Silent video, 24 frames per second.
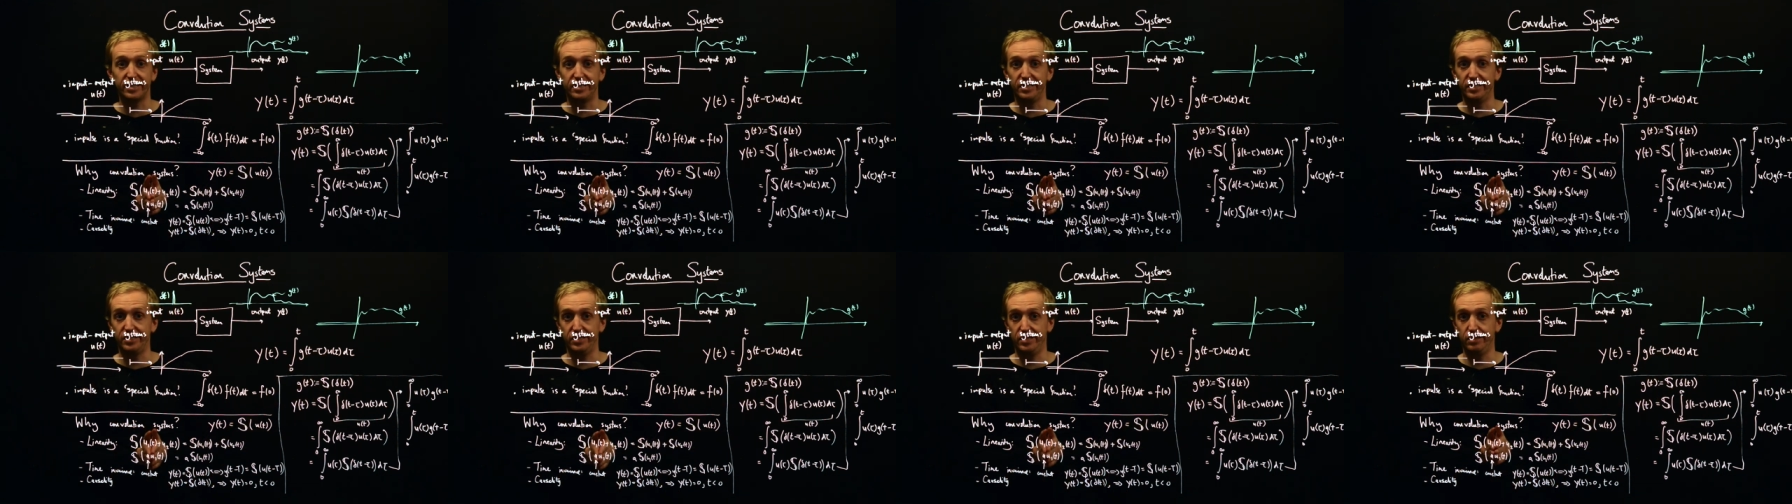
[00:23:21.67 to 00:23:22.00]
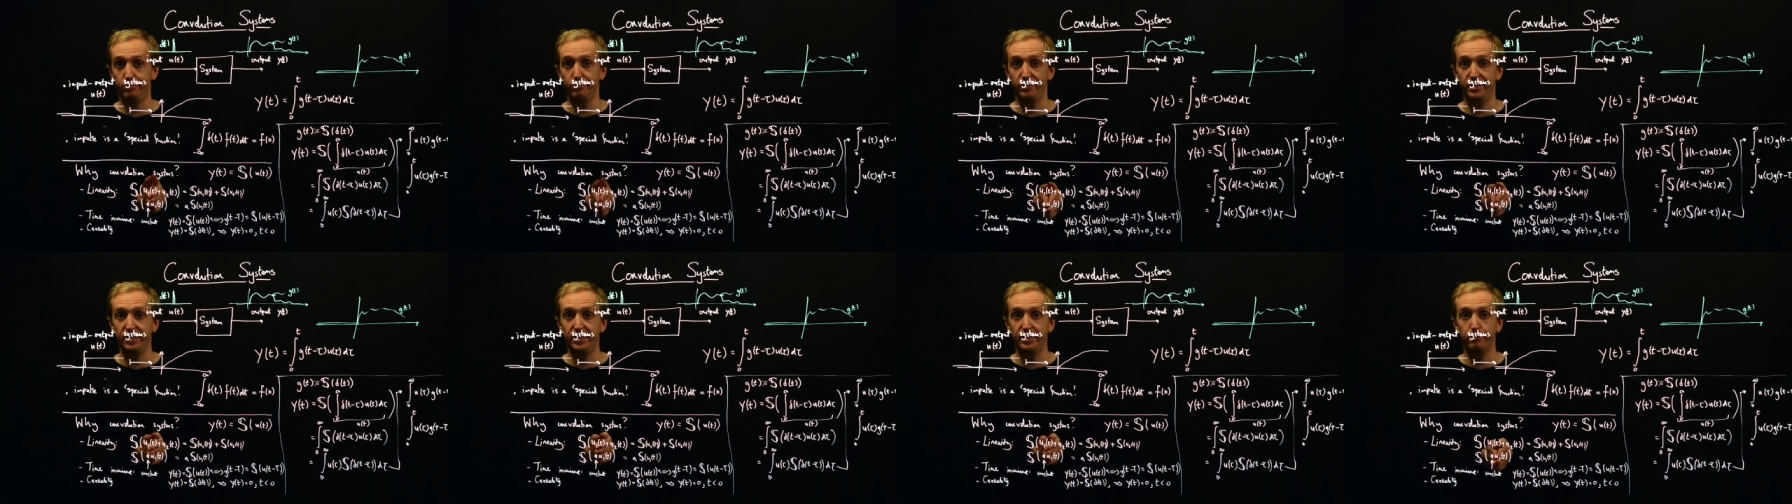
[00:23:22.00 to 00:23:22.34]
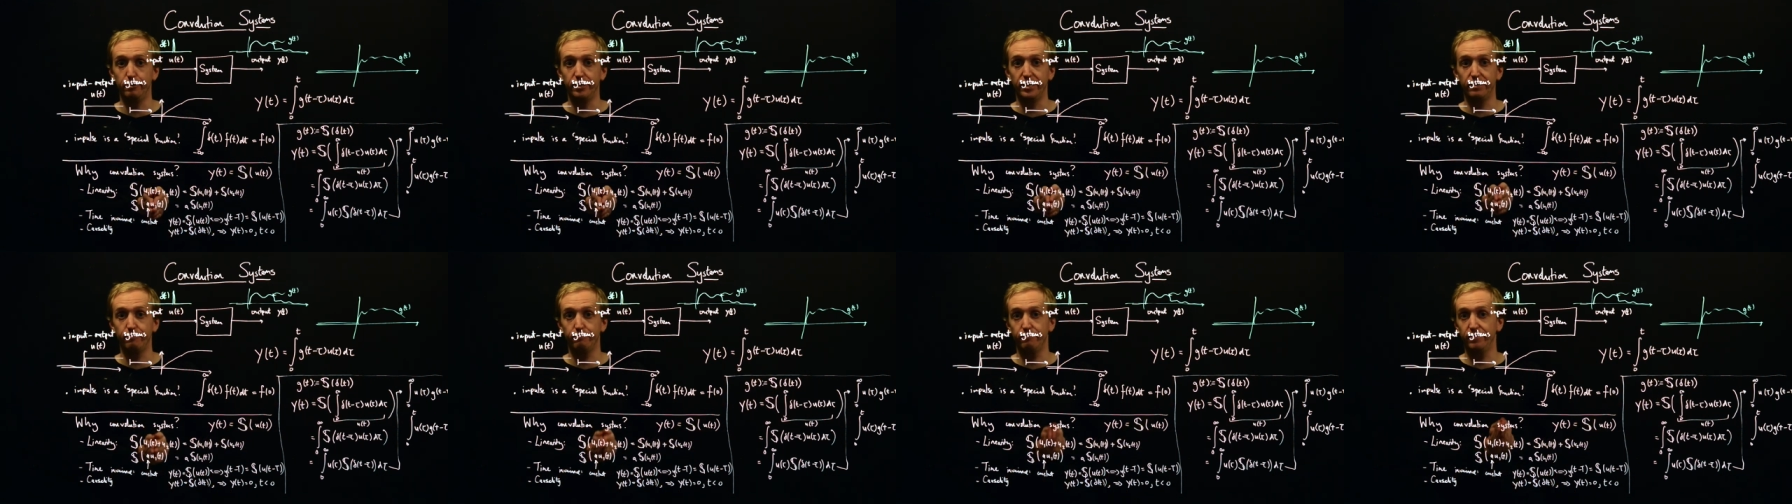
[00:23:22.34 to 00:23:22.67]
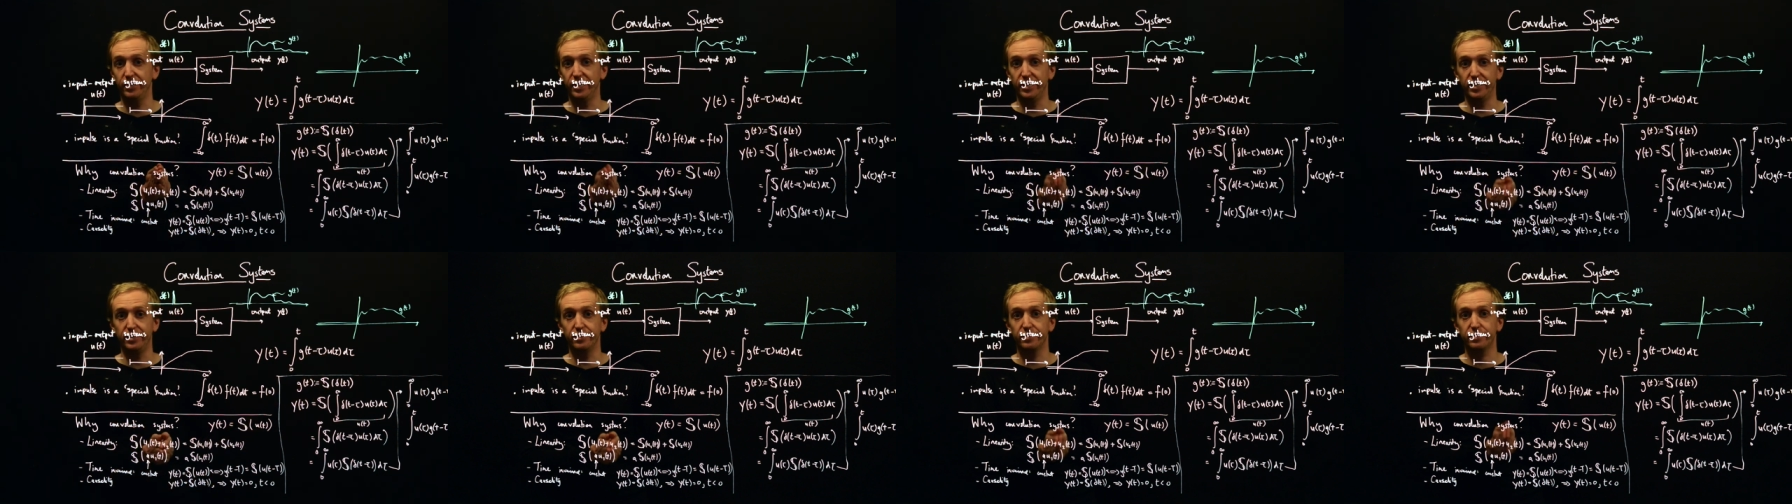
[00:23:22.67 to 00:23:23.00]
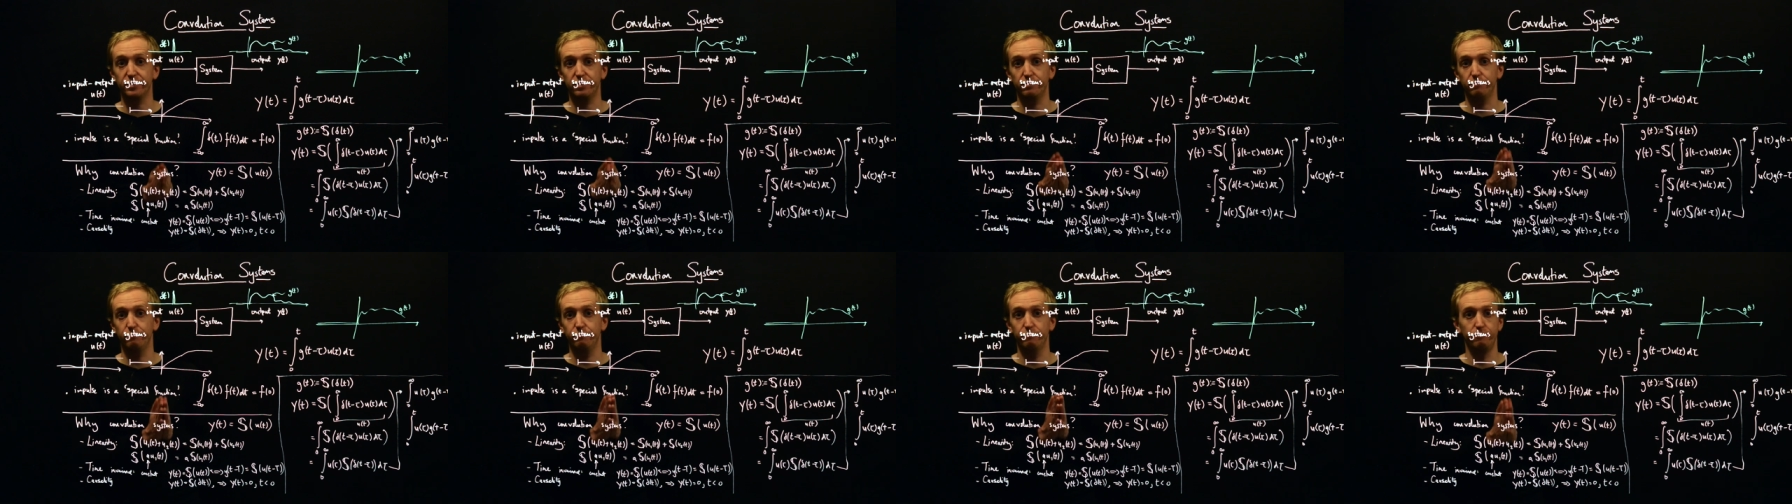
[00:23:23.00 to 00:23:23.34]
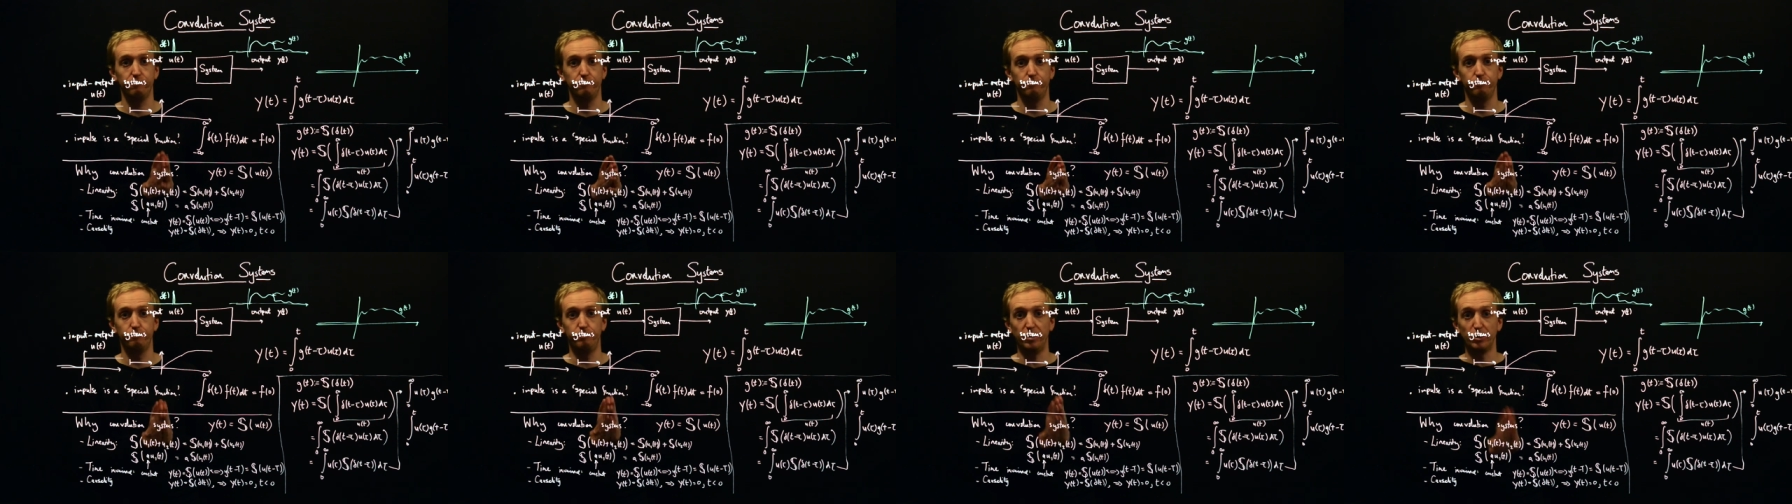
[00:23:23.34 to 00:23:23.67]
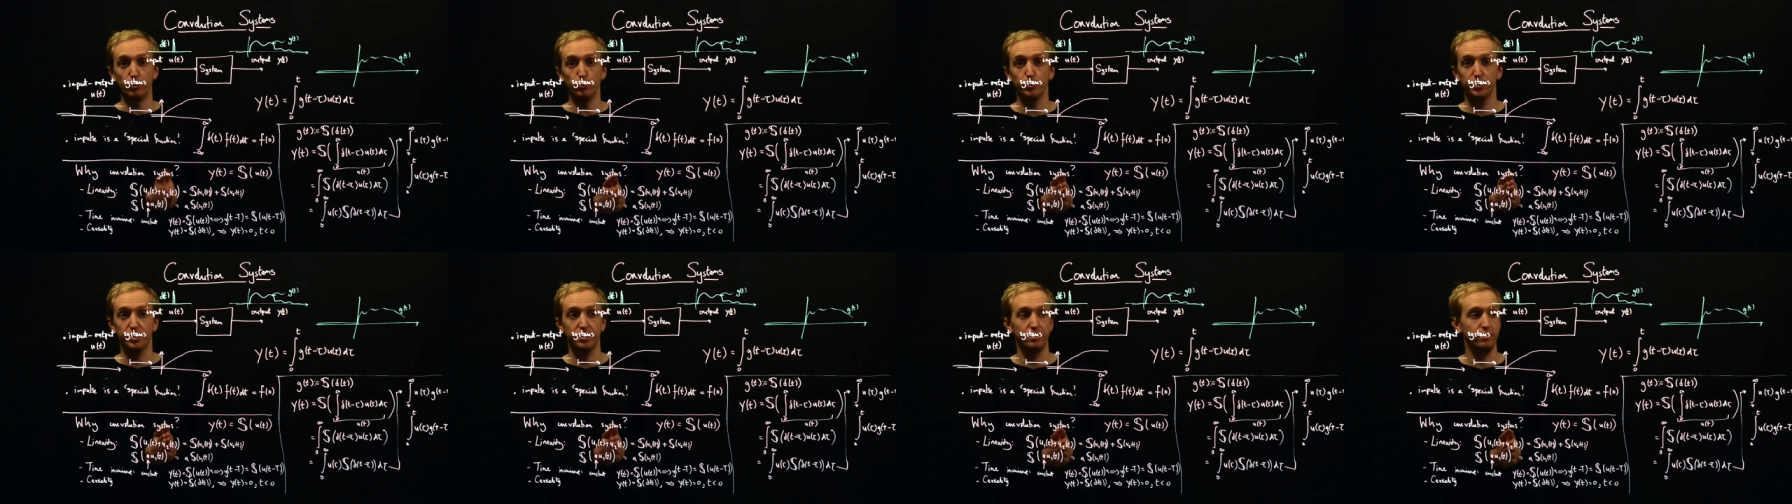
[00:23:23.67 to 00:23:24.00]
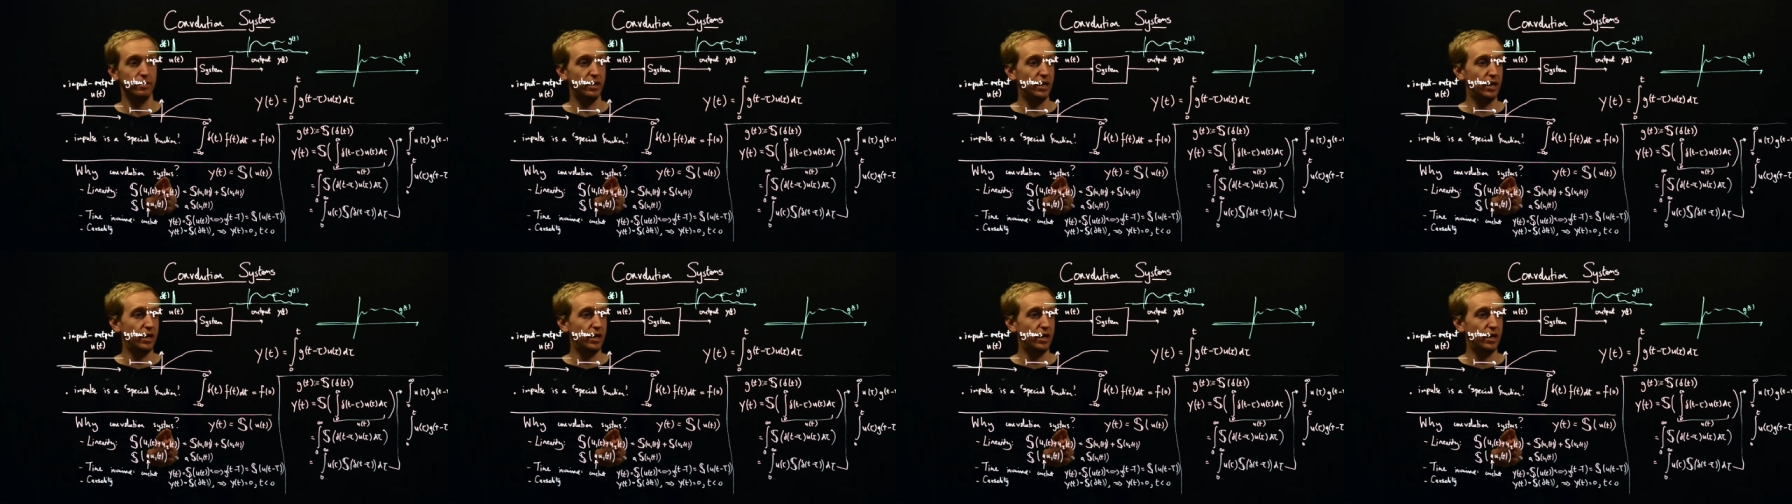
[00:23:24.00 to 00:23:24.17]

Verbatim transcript: system theory is built.